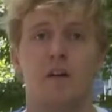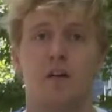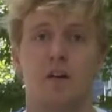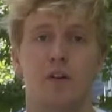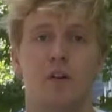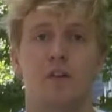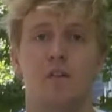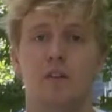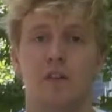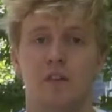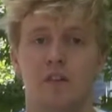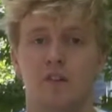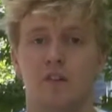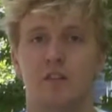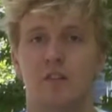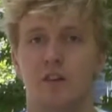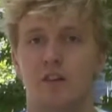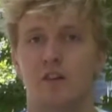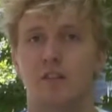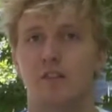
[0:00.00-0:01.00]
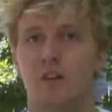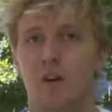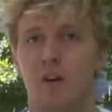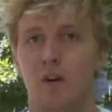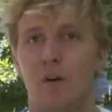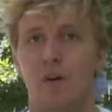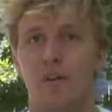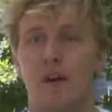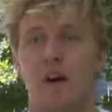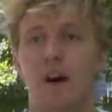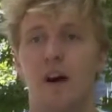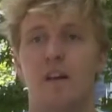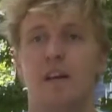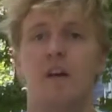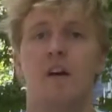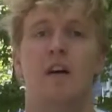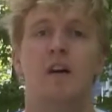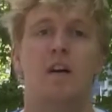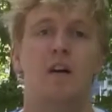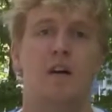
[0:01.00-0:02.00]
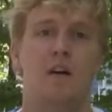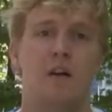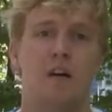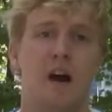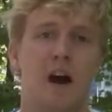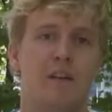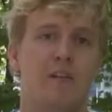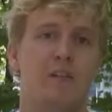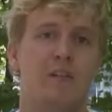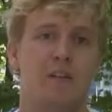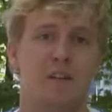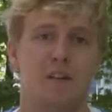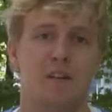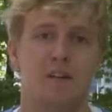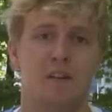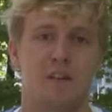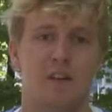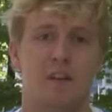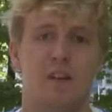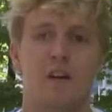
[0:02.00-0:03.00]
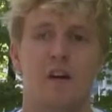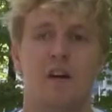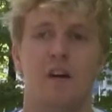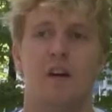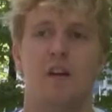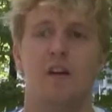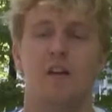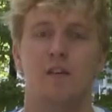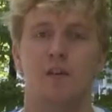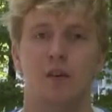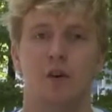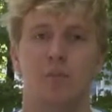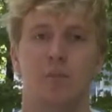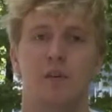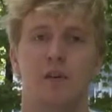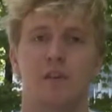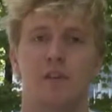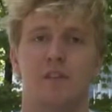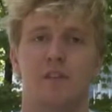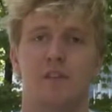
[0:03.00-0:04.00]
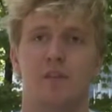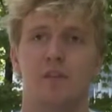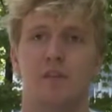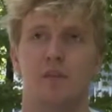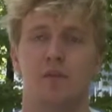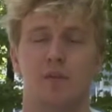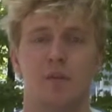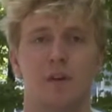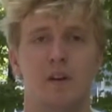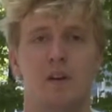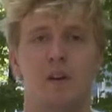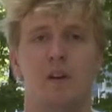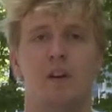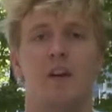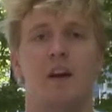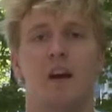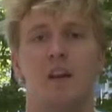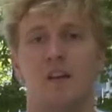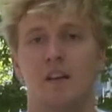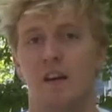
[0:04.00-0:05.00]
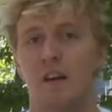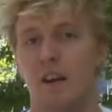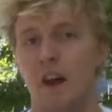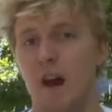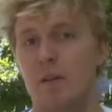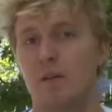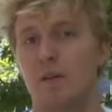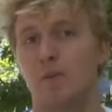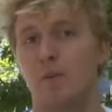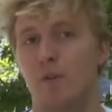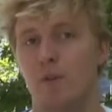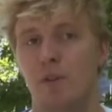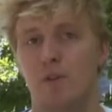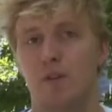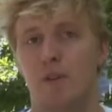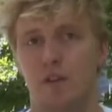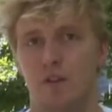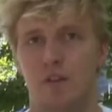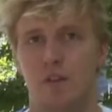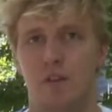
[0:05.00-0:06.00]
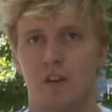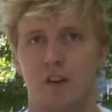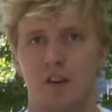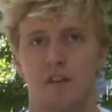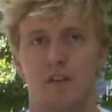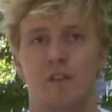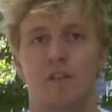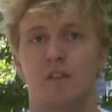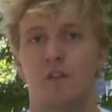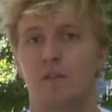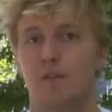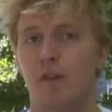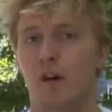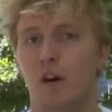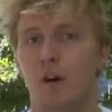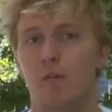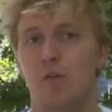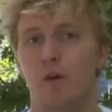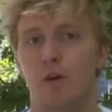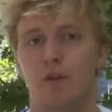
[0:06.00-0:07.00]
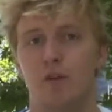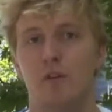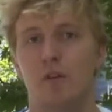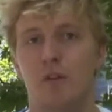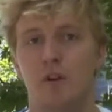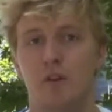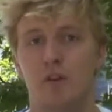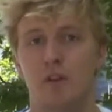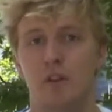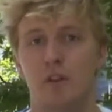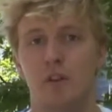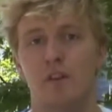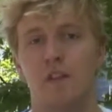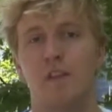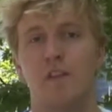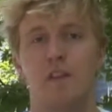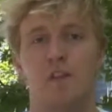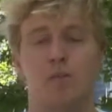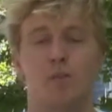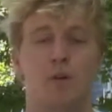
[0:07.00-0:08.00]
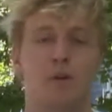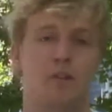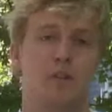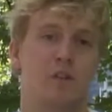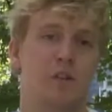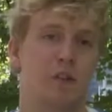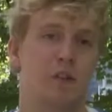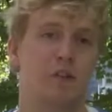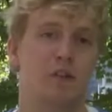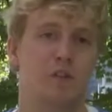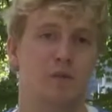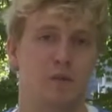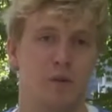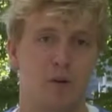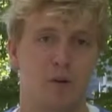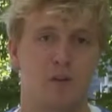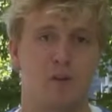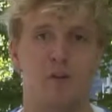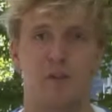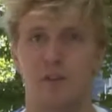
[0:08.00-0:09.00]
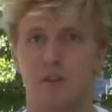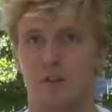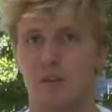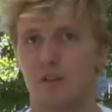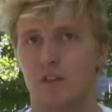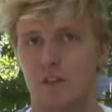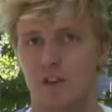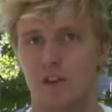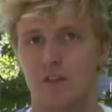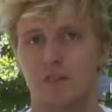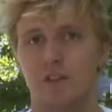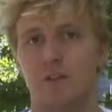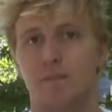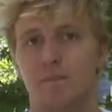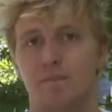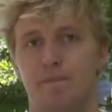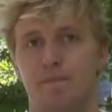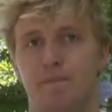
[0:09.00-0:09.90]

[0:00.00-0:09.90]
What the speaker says: current research does show that the average citizen interprets 3D and dynamic modes of visualizations far more intuitively than these more traditional modes of visualization.